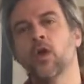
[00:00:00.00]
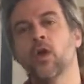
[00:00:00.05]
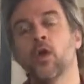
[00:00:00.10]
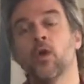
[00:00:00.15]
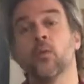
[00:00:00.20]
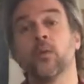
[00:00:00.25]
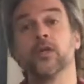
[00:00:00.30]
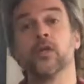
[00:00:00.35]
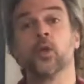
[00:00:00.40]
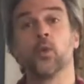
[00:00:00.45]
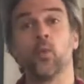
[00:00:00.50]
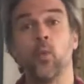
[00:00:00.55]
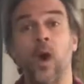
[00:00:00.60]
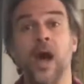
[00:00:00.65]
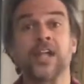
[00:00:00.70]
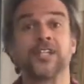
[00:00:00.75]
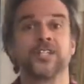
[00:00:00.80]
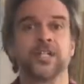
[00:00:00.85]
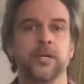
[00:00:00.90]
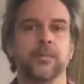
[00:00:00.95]
When you're
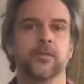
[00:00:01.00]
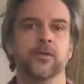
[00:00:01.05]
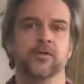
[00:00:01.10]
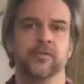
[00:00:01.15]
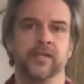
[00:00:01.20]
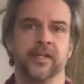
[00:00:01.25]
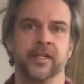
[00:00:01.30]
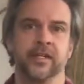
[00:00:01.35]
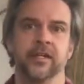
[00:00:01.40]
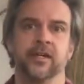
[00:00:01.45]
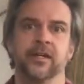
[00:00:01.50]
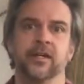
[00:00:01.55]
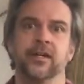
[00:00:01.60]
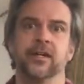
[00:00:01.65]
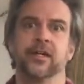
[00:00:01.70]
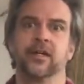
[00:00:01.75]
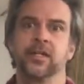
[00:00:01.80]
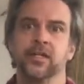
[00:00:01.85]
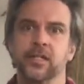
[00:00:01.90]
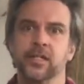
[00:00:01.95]
watching a movie,
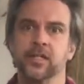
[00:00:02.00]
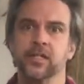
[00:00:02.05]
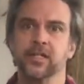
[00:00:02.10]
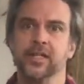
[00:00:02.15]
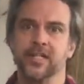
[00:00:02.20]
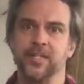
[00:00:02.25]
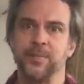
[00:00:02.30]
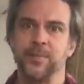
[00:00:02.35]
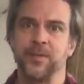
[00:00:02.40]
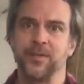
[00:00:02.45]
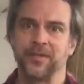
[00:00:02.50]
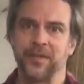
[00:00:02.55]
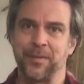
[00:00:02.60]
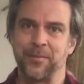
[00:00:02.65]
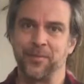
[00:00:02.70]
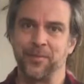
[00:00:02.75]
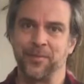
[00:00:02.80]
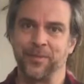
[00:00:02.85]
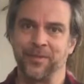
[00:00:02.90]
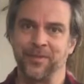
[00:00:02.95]
clearly it's
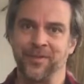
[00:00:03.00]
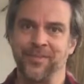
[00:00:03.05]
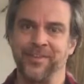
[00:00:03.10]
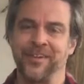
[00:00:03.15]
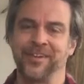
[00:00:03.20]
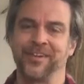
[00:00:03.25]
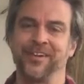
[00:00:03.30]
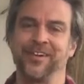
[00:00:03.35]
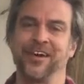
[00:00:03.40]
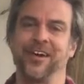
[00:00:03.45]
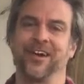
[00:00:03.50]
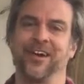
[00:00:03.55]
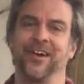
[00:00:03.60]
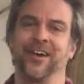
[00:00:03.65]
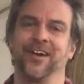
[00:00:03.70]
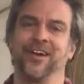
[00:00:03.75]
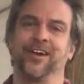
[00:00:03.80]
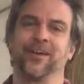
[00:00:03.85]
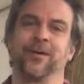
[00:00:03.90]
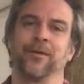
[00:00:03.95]
multimodal. There
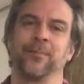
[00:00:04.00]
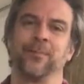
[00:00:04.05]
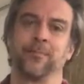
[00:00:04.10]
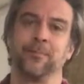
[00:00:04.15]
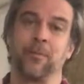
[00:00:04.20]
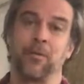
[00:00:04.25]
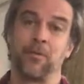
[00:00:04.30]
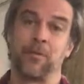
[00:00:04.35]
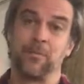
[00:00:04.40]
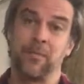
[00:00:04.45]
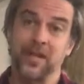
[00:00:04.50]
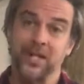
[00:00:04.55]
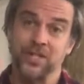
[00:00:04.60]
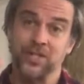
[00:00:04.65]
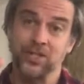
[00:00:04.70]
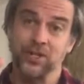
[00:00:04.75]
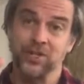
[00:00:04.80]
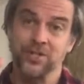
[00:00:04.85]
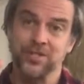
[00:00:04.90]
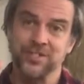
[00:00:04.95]
are both
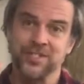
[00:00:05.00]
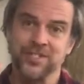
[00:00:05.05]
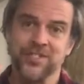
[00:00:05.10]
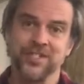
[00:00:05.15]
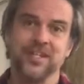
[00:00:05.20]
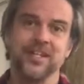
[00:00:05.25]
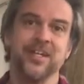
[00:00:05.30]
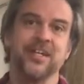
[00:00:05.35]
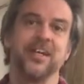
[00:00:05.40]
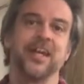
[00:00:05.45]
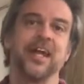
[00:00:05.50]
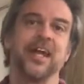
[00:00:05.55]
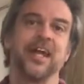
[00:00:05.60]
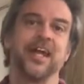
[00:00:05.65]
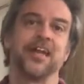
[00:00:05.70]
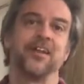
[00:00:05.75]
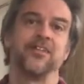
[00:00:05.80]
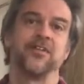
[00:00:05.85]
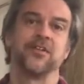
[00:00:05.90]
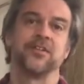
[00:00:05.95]
pictures
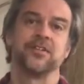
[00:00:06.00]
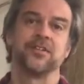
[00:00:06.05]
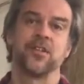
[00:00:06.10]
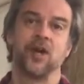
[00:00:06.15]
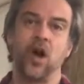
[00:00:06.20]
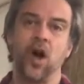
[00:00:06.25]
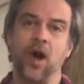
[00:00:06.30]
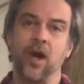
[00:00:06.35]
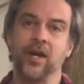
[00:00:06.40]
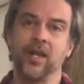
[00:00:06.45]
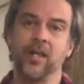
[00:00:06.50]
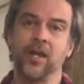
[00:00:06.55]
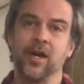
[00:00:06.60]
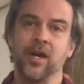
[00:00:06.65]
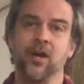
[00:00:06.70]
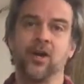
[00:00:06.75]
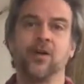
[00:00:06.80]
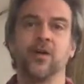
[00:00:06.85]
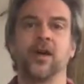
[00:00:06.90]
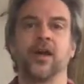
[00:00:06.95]
and there's
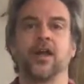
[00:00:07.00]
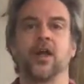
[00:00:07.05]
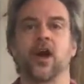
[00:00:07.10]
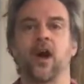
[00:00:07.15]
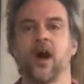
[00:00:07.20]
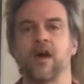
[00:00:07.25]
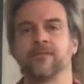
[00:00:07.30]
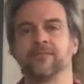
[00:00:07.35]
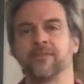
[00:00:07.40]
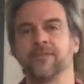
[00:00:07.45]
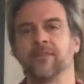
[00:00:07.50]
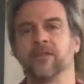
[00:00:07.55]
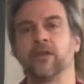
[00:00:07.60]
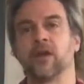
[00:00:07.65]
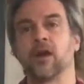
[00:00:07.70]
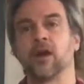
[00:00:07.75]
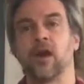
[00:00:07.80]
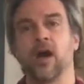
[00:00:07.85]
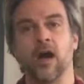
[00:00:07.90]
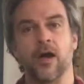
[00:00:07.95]
audio, and often there
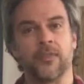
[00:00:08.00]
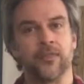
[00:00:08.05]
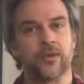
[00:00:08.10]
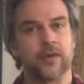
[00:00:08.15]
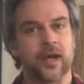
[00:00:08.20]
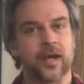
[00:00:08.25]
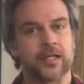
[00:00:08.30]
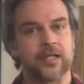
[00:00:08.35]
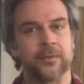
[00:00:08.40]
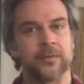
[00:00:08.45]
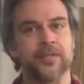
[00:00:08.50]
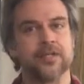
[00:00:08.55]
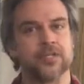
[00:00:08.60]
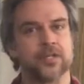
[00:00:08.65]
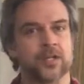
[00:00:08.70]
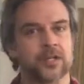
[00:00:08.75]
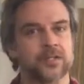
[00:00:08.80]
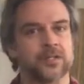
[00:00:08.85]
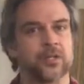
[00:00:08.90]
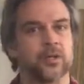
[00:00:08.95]
are other elements
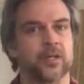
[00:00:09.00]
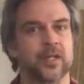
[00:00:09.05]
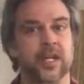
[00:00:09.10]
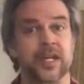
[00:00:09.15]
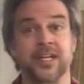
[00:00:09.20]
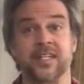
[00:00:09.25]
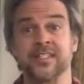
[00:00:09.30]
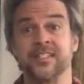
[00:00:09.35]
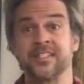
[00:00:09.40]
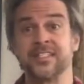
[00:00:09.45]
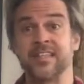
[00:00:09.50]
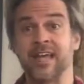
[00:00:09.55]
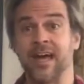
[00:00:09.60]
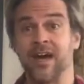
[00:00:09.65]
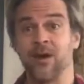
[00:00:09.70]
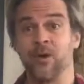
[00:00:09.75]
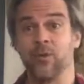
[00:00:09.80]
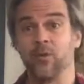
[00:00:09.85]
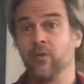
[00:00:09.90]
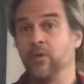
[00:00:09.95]
also, like a
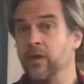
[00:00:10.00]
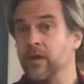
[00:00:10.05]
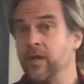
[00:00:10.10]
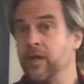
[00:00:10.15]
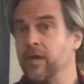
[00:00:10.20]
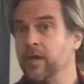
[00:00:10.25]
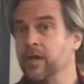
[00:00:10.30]
sound